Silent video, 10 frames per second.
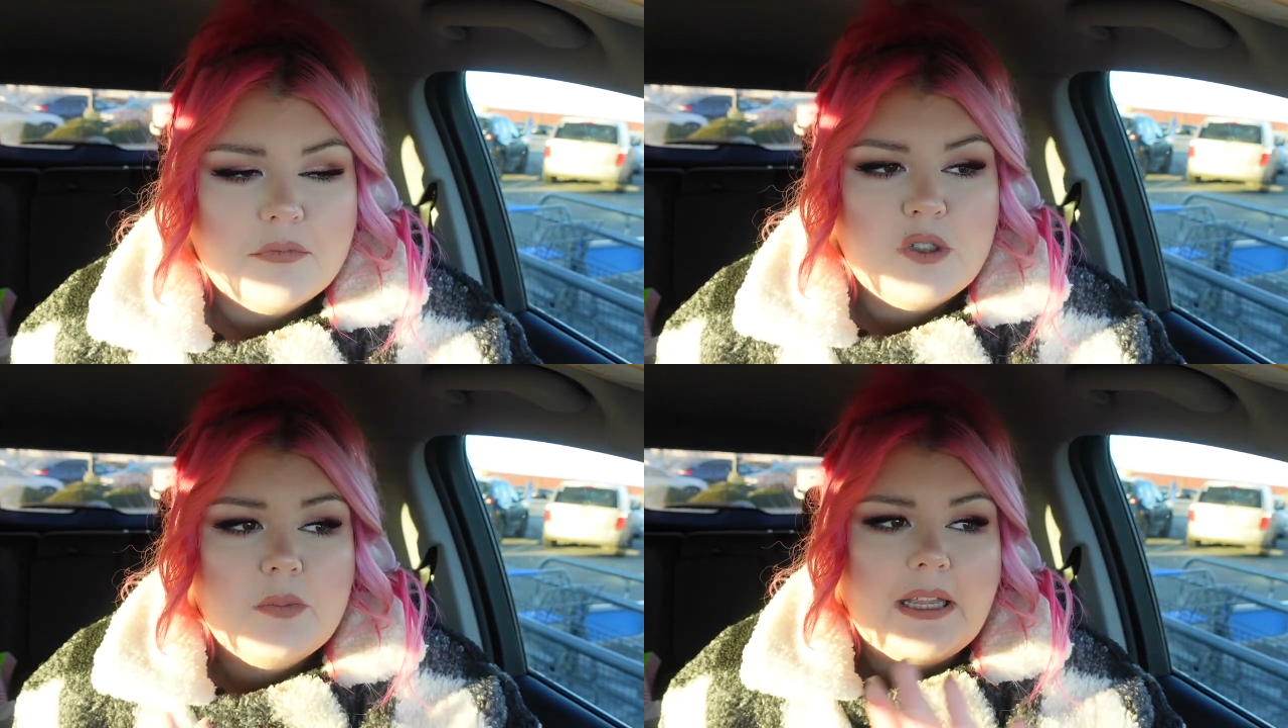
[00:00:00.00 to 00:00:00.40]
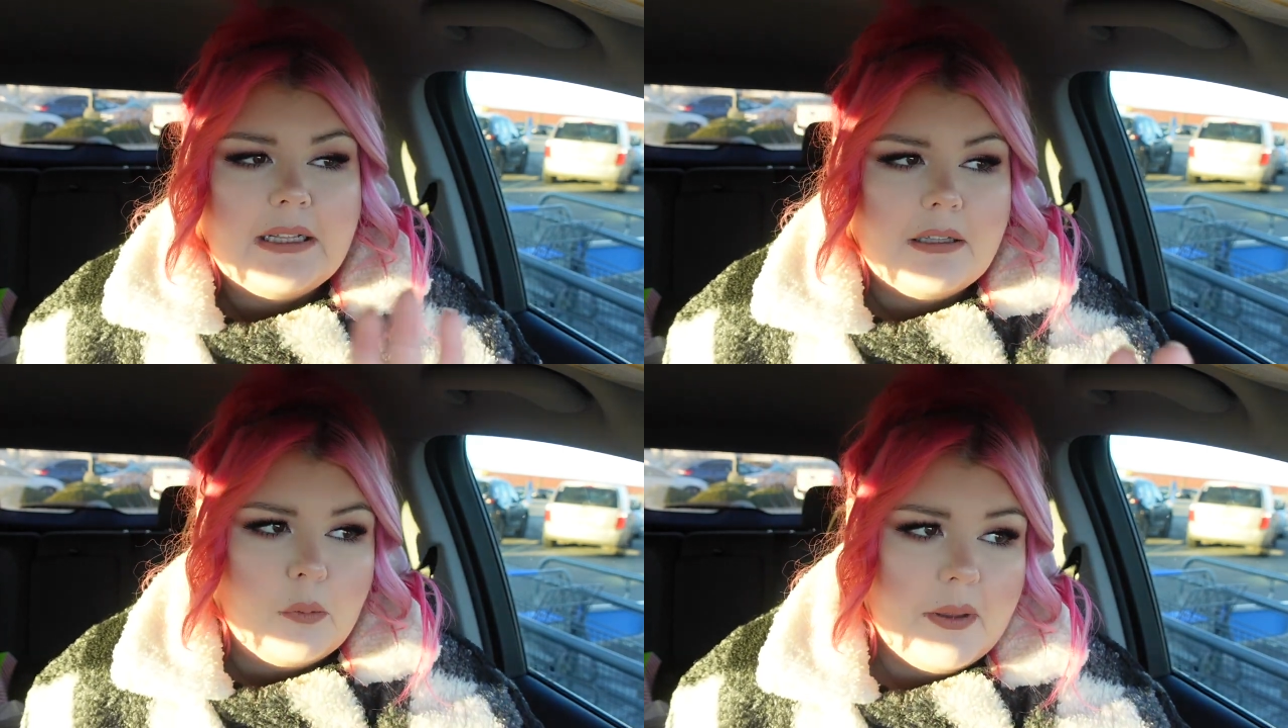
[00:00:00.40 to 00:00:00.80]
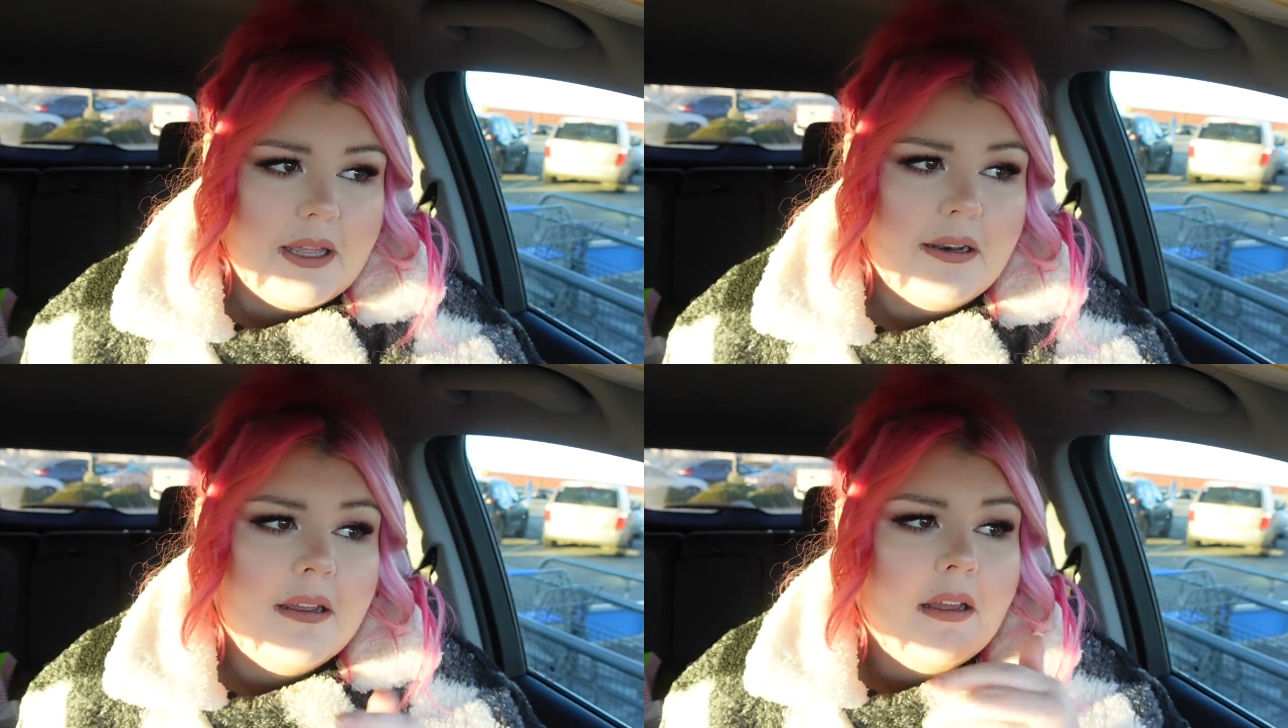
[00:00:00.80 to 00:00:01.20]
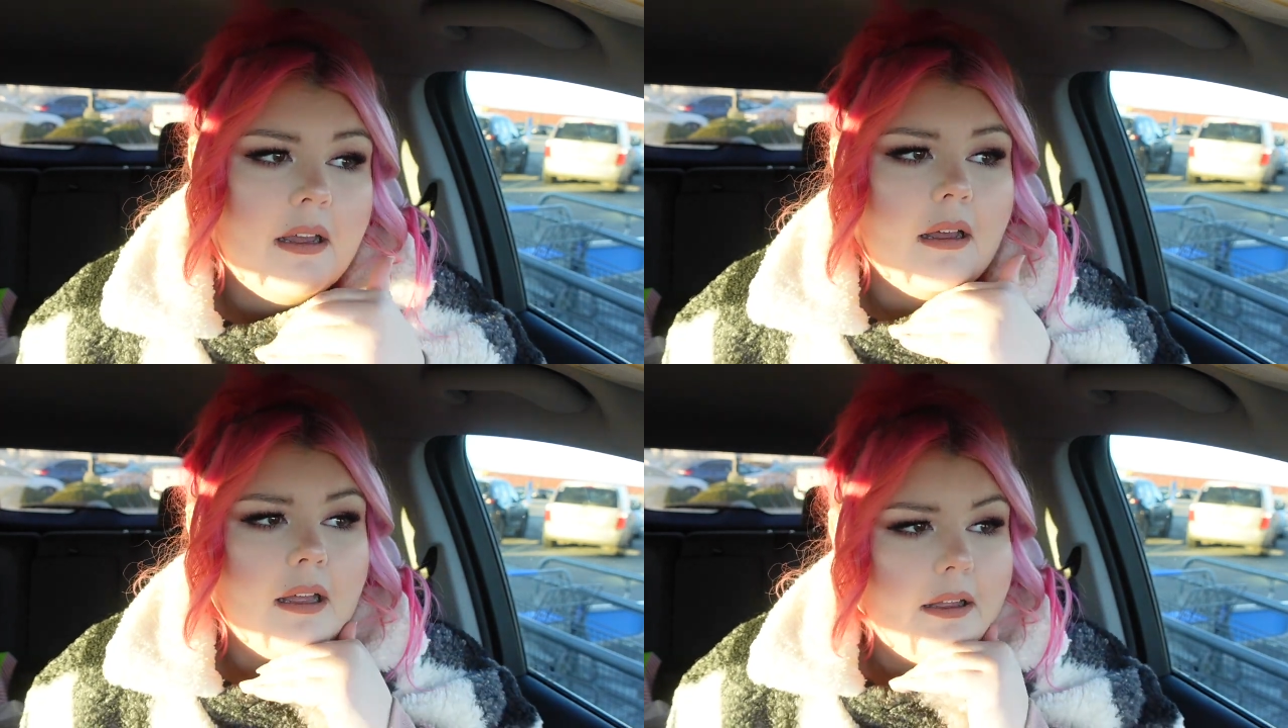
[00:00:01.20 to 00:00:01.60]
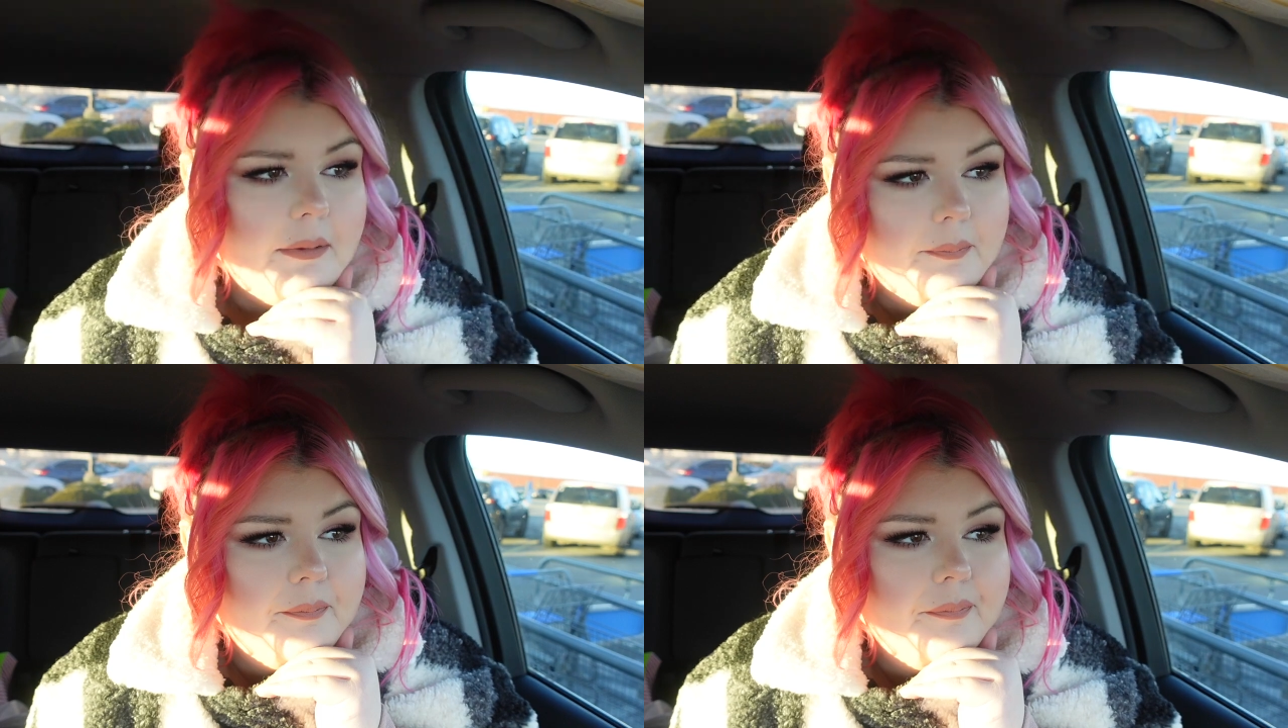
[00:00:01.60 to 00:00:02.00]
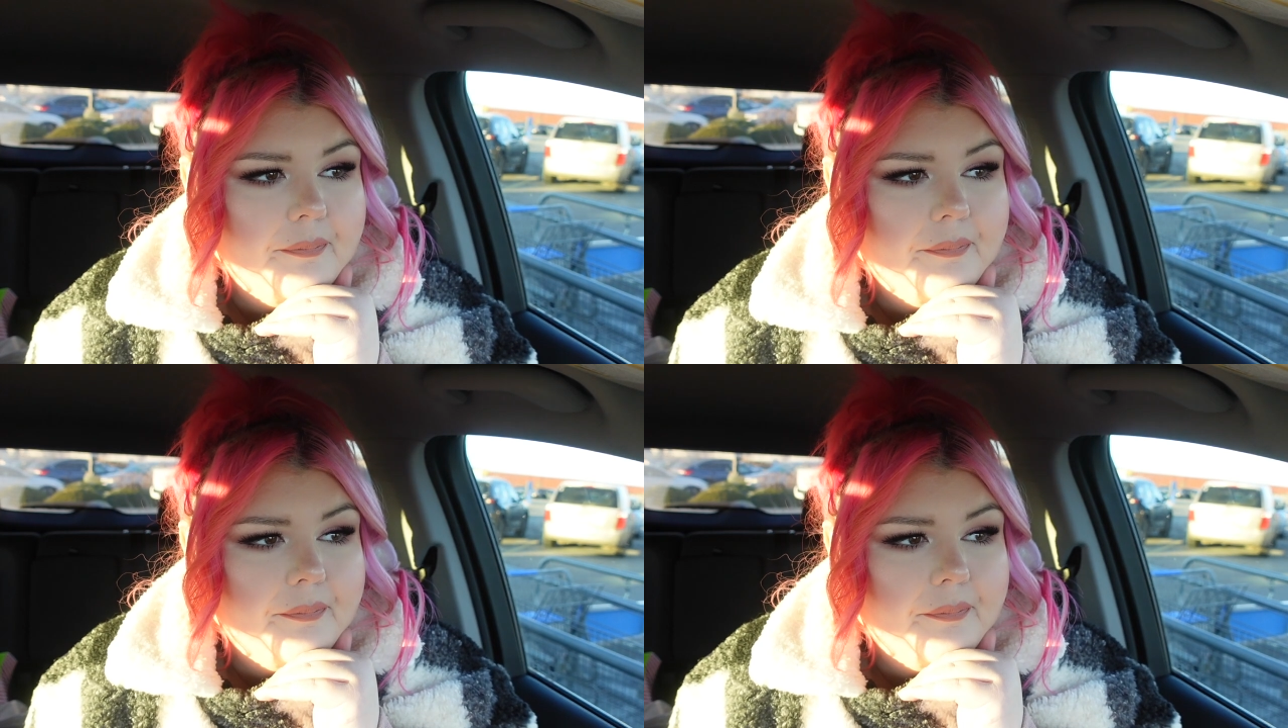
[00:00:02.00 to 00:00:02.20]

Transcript: She's playing a little bit. Um,